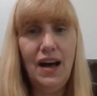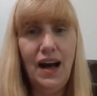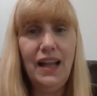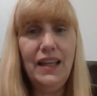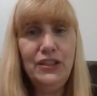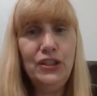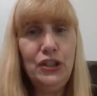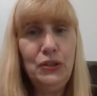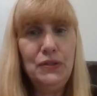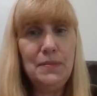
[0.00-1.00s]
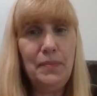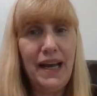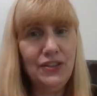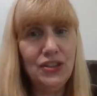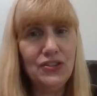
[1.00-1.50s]
I like to use a
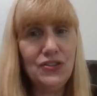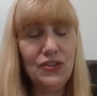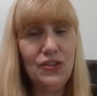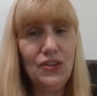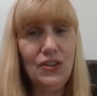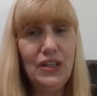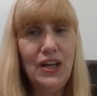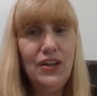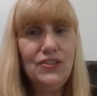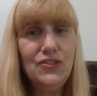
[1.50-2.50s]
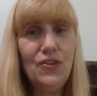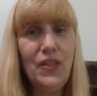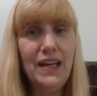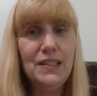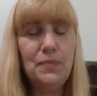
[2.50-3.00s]
magic circle so
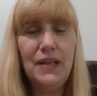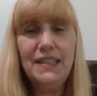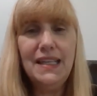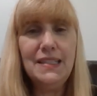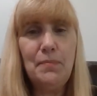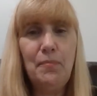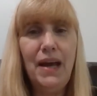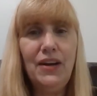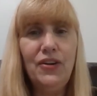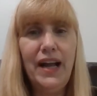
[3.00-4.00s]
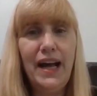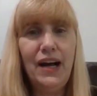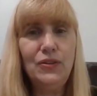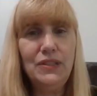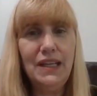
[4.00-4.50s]
that it doesn't matter
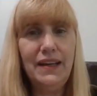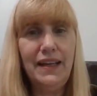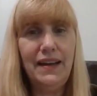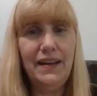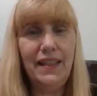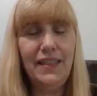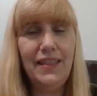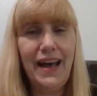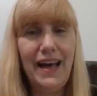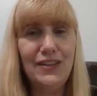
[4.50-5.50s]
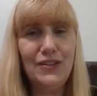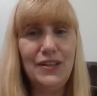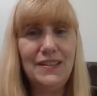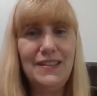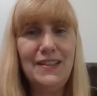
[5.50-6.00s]
how tight that
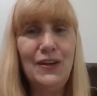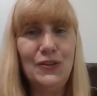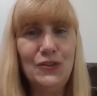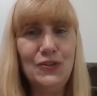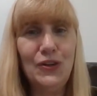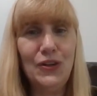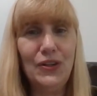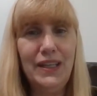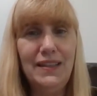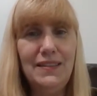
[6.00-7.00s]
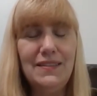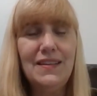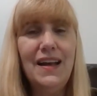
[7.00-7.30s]
center circle is.